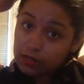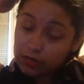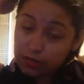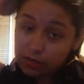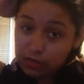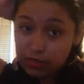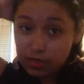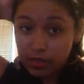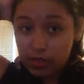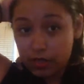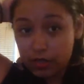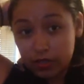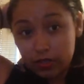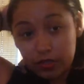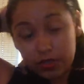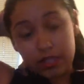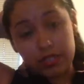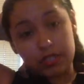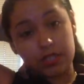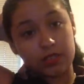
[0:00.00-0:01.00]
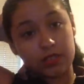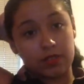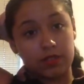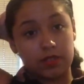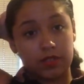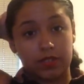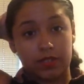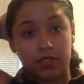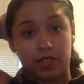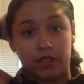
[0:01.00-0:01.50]
So this is
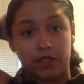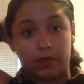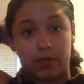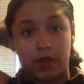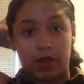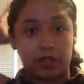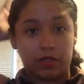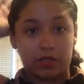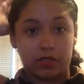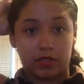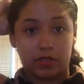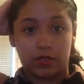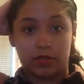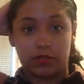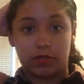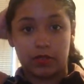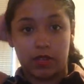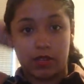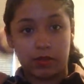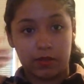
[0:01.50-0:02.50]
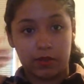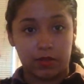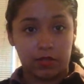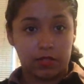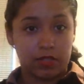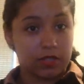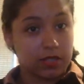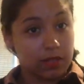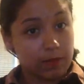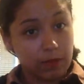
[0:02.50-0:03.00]
going to take a while, so I'm going
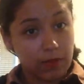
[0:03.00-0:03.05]
to skip